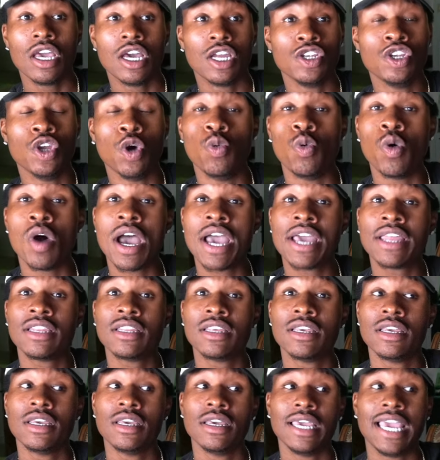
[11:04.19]

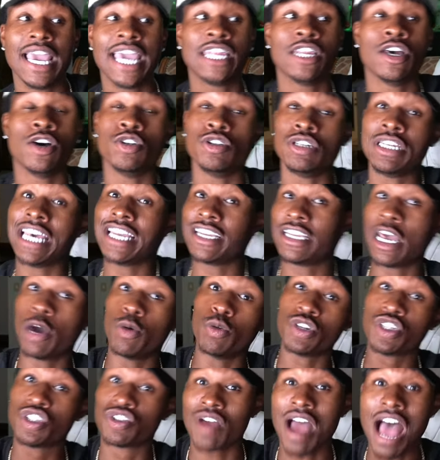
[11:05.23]
one in that
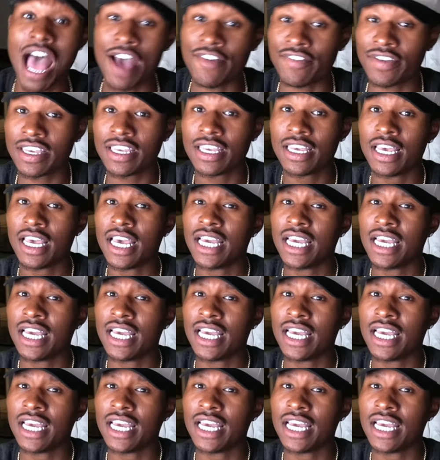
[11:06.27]
was driving,